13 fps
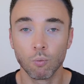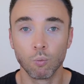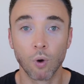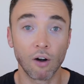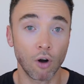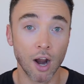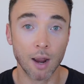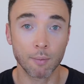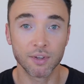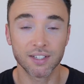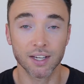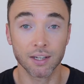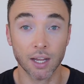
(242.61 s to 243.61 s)
Where I am
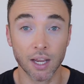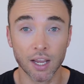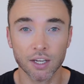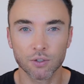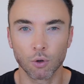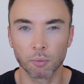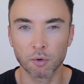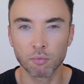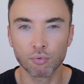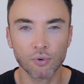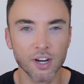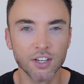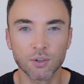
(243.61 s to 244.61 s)
in Sydney, it's normally
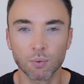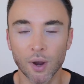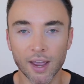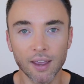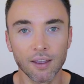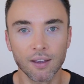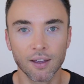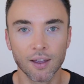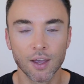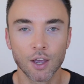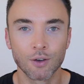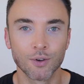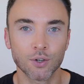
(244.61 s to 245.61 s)
pretty sweaty,
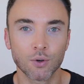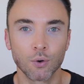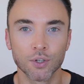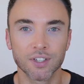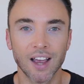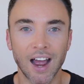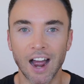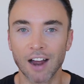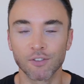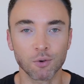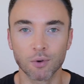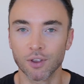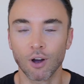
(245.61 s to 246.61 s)
which causes
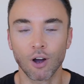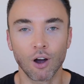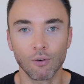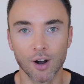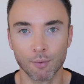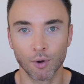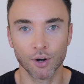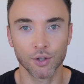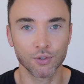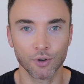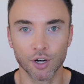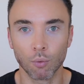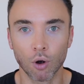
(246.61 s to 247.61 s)
havoc with a heart rate
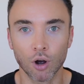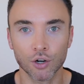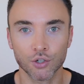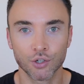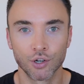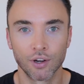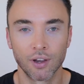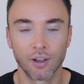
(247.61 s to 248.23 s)
monitor on your watch.